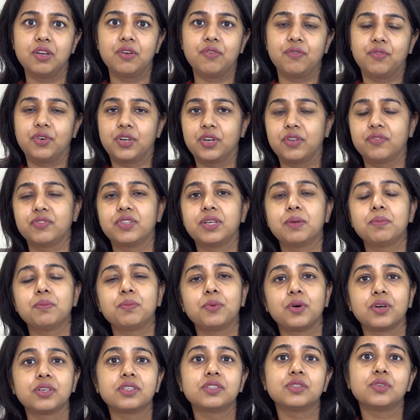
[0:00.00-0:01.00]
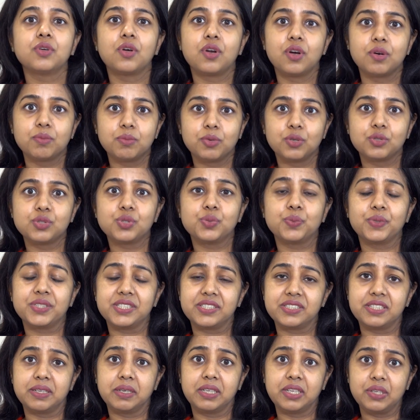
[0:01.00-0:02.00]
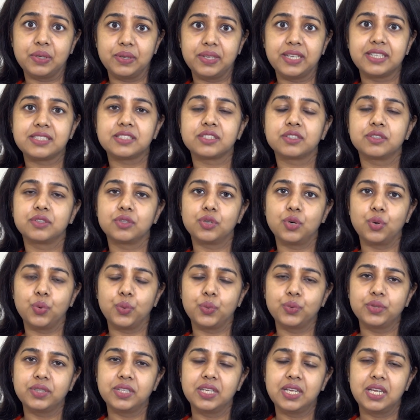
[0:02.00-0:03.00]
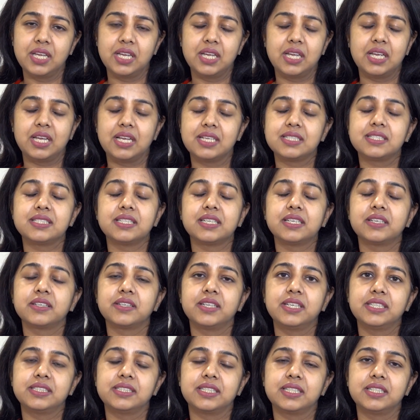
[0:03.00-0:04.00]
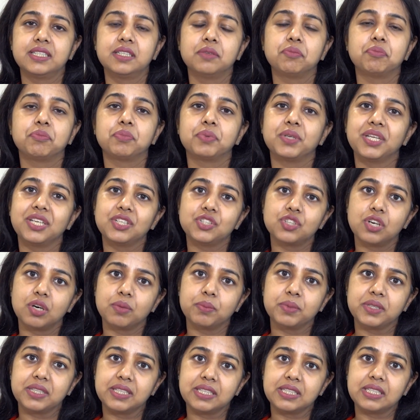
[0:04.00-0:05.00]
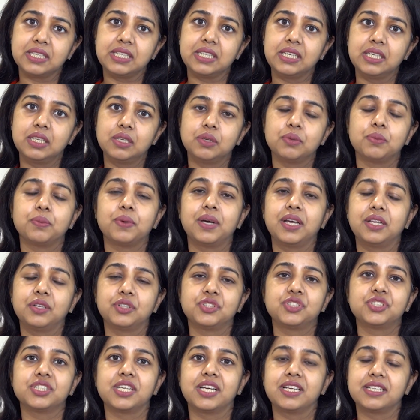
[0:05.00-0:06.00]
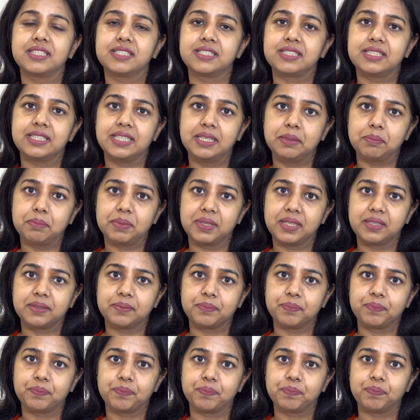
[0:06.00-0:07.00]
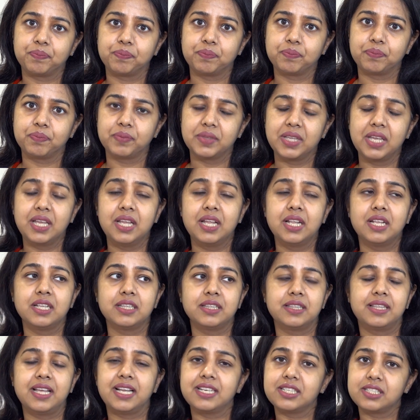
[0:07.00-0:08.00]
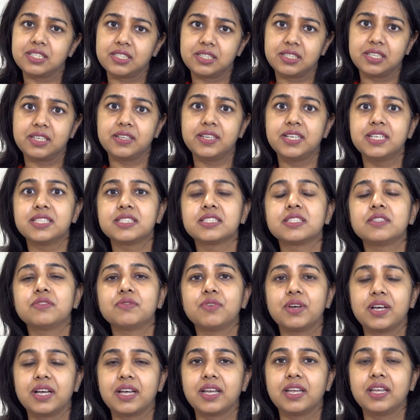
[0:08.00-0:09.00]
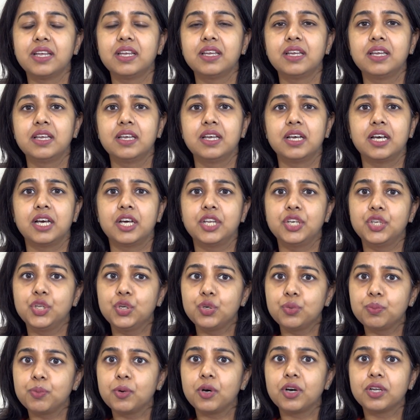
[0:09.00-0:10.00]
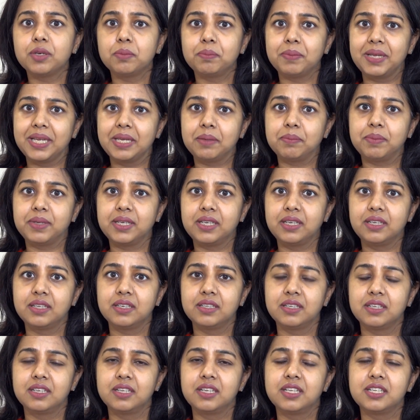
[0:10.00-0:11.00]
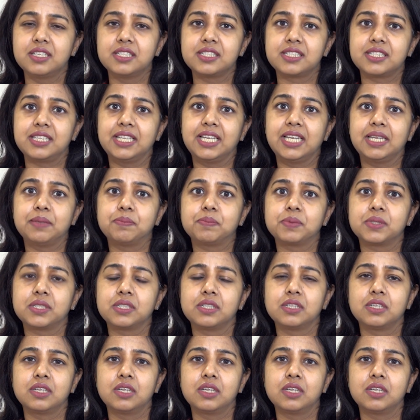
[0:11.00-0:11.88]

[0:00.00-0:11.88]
one of the important hormones which regulates growth, is secreted predominantly while a child is sleeping. That's the reason why a newborn baby sleeps